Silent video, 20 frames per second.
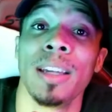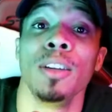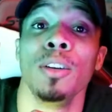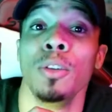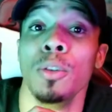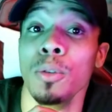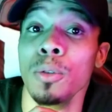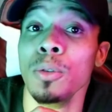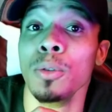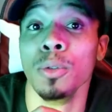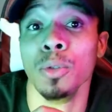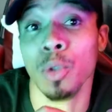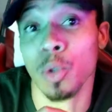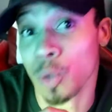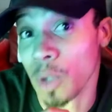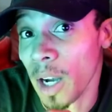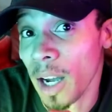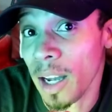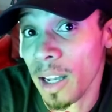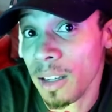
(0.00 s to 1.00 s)
Google
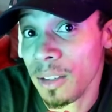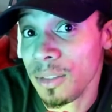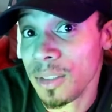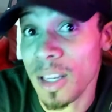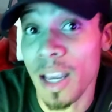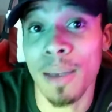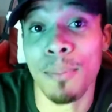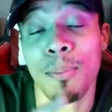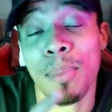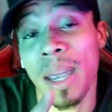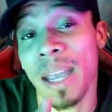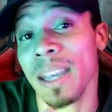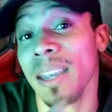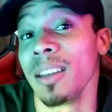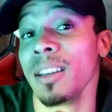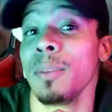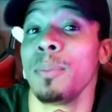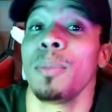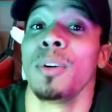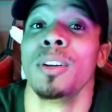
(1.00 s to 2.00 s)
Drives and pick it
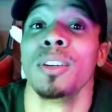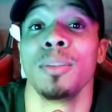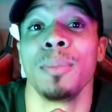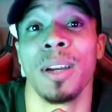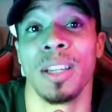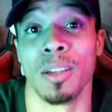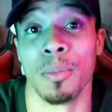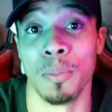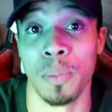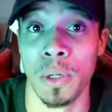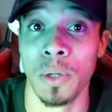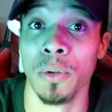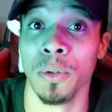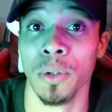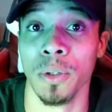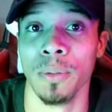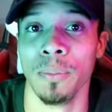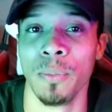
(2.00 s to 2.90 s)
up onto my computer,